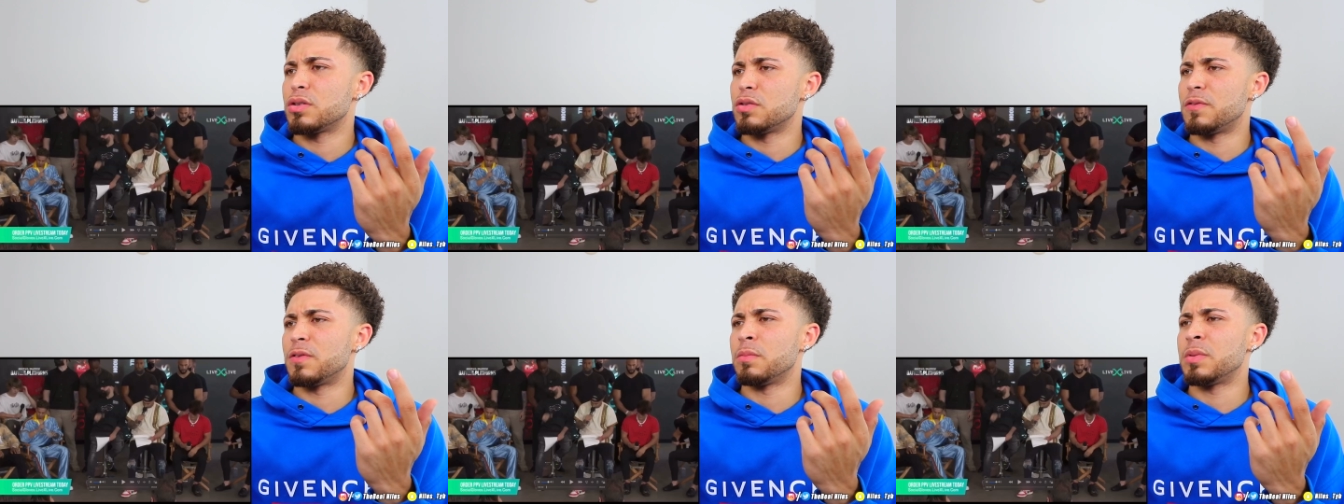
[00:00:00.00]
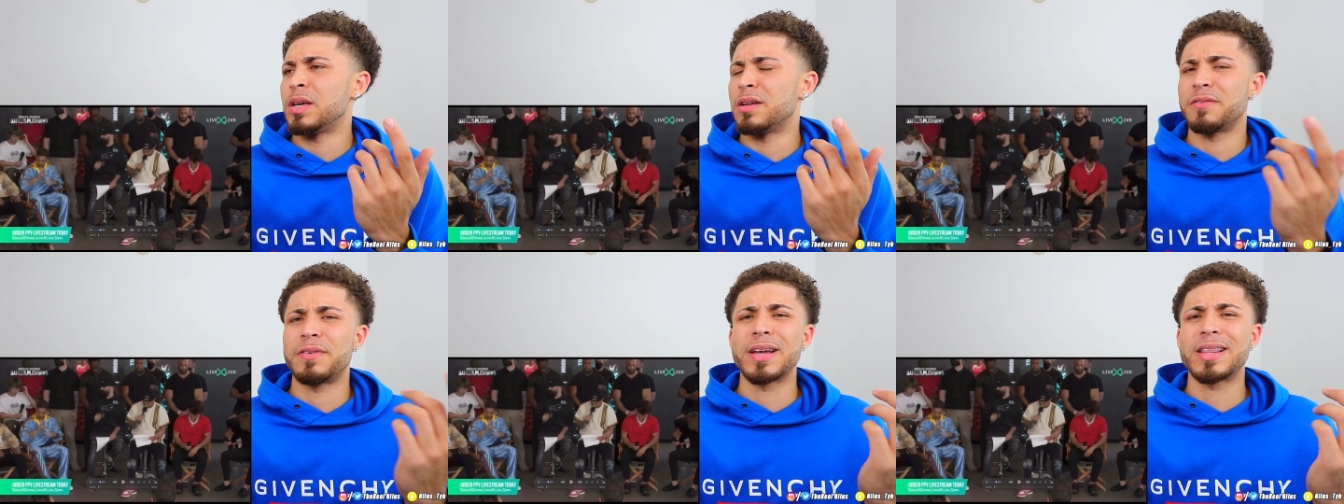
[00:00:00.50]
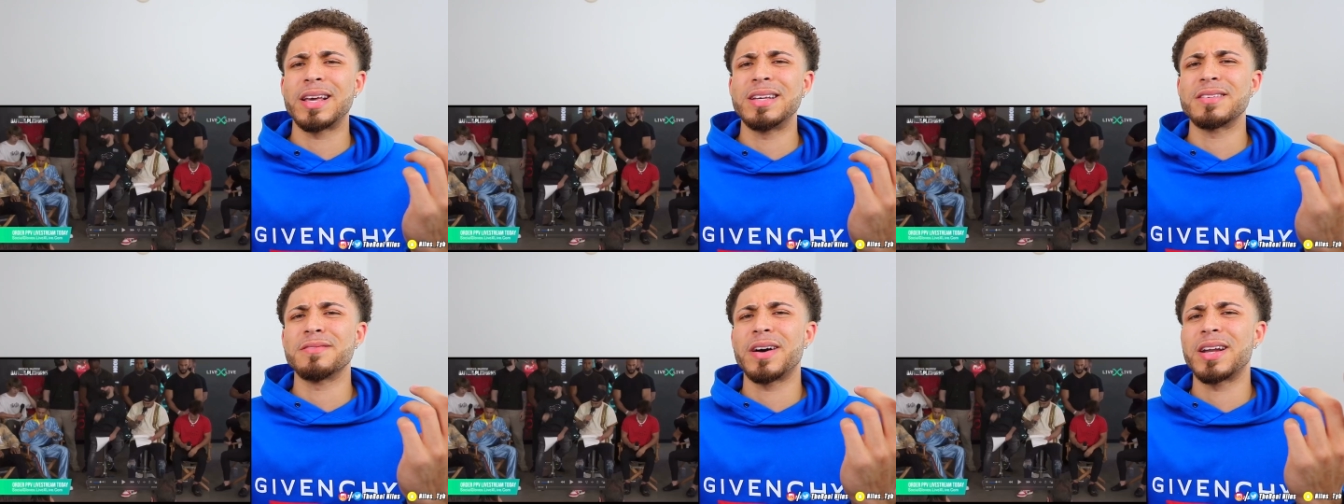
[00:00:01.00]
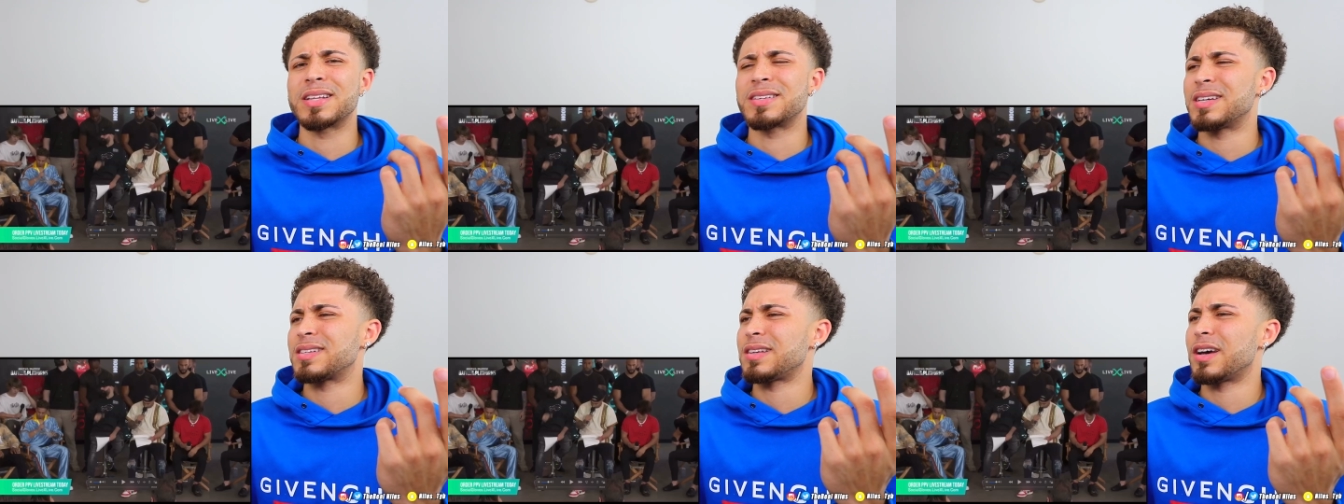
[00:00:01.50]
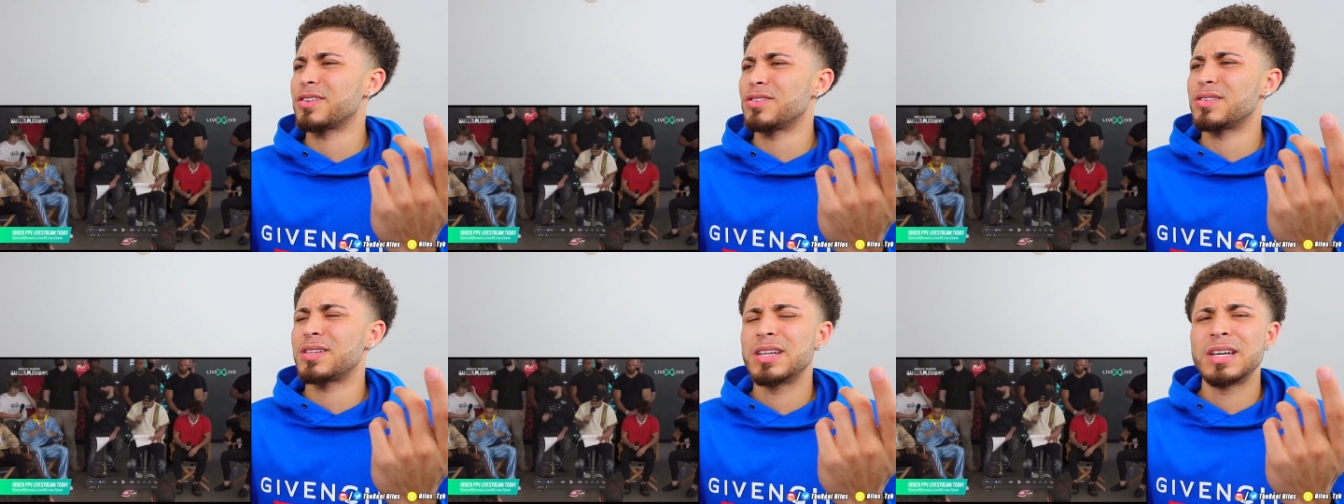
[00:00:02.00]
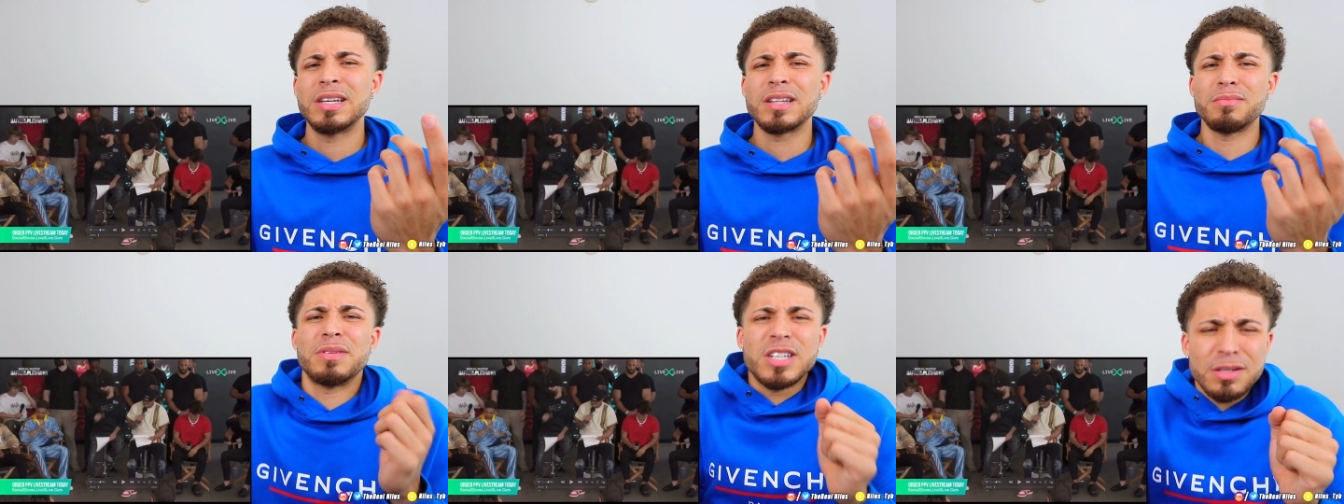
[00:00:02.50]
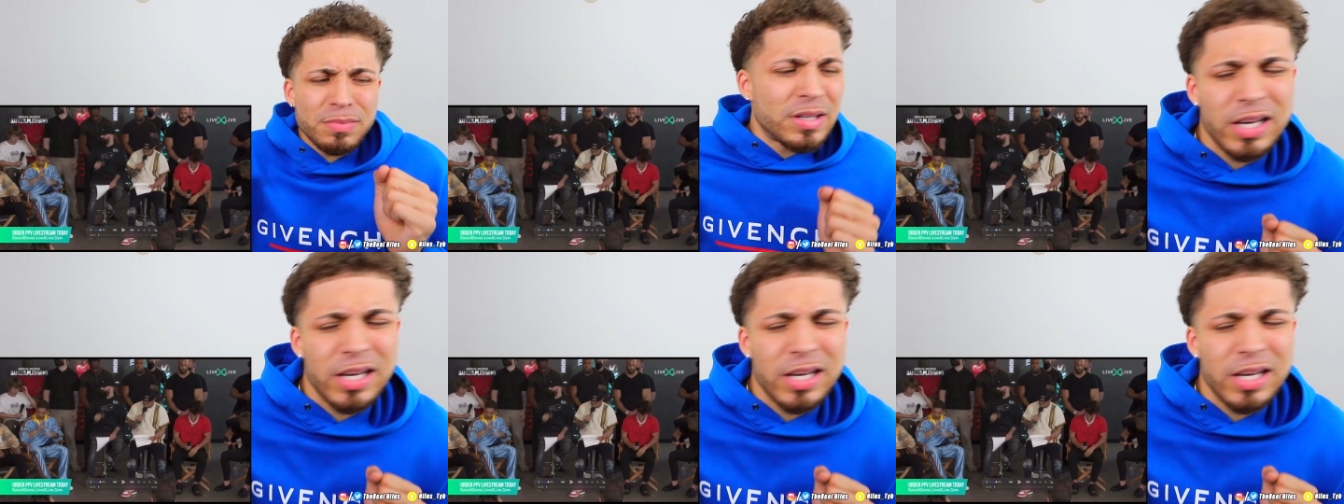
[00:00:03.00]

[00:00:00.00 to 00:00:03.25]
You feel me? And the fact that he's inviting TikTokers, them niggas be